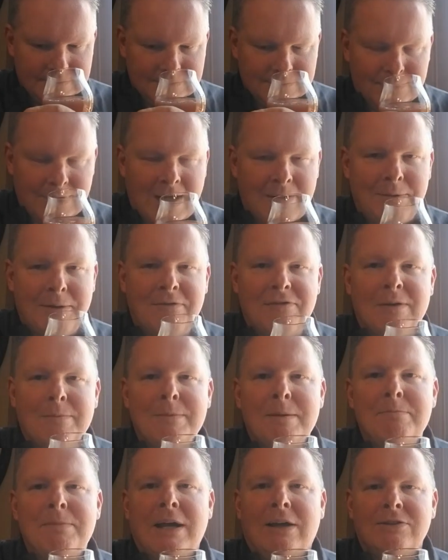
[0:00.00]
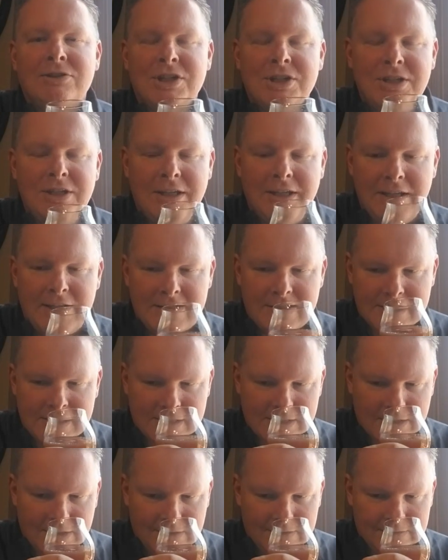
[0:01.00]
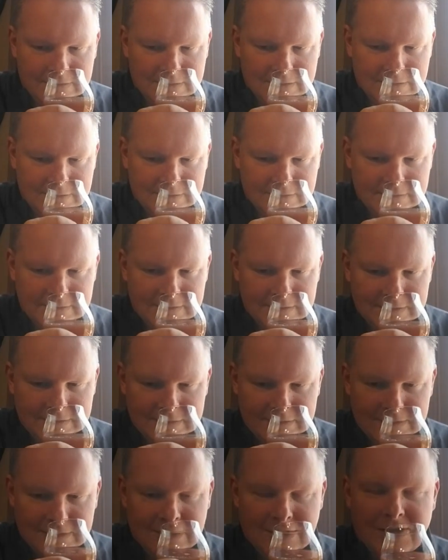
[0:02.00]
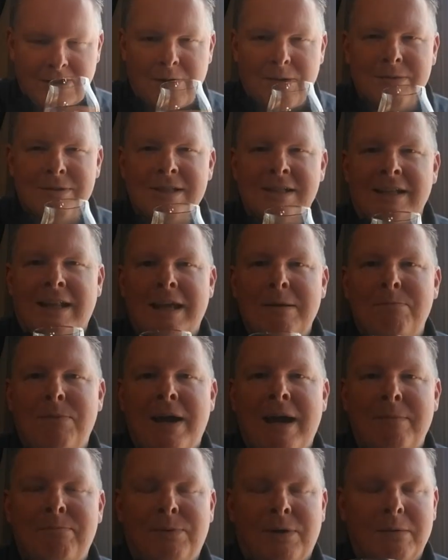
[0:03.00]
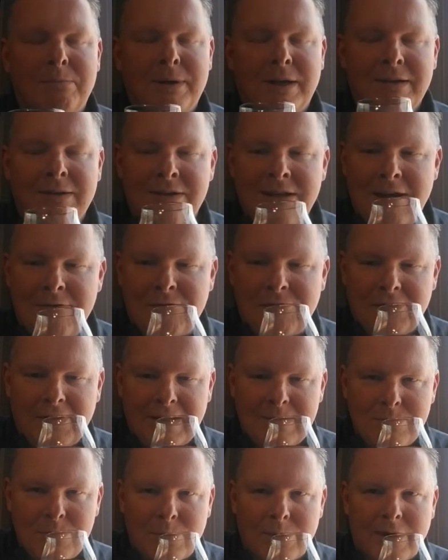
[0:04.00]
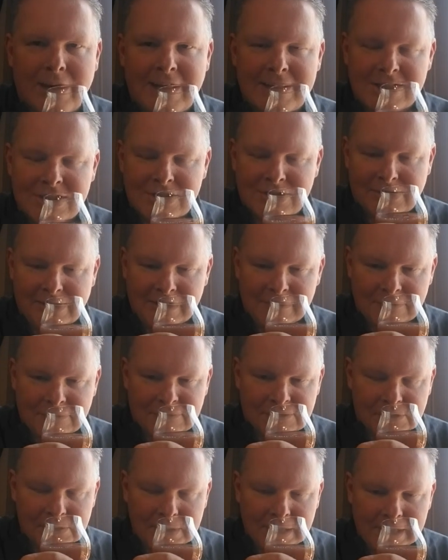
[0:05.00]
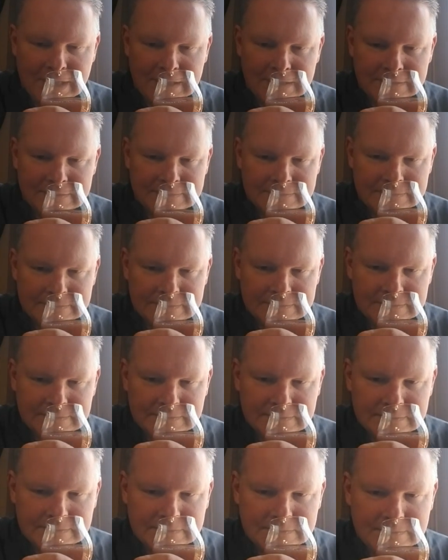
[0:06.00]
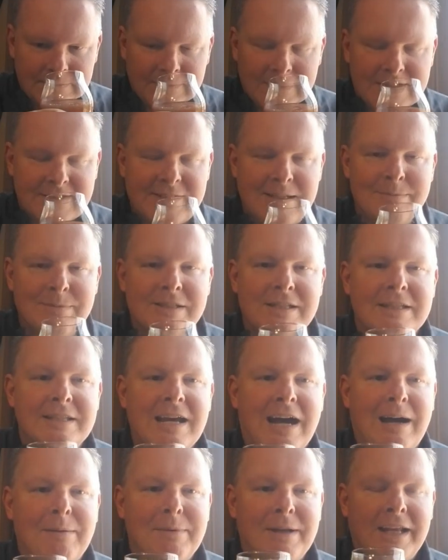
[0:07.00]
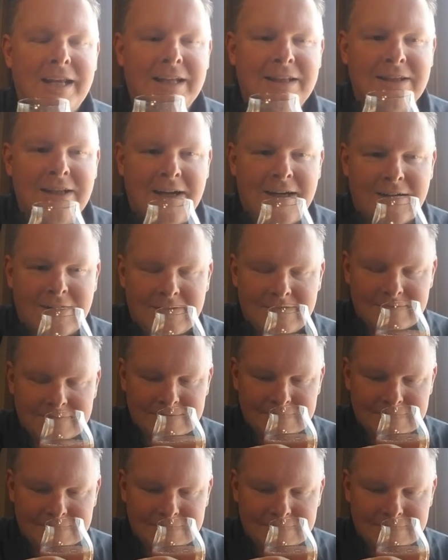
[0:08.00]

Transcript: probably from the Belgian yeast. Little slight pepper, but definitely more estery and fruity. Seems to dominate there